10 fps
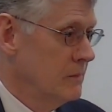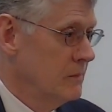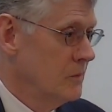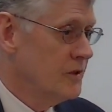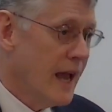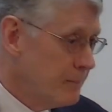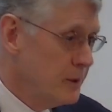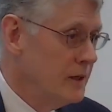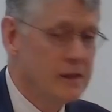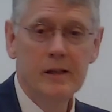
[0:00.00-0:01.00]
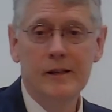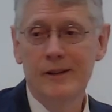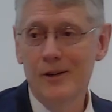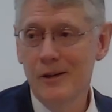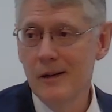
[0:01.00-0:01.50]
What's happening
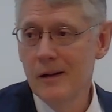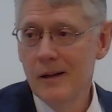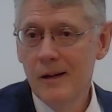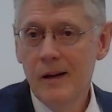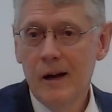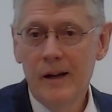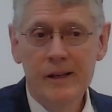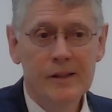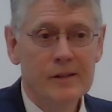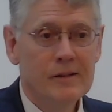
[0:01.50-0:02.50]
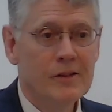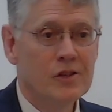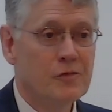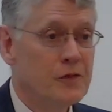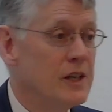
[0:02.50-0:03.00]
here uh, in
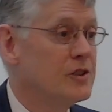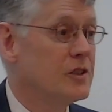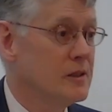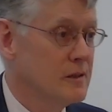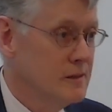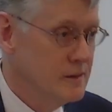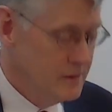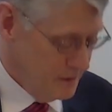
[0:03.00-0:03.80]
this vision?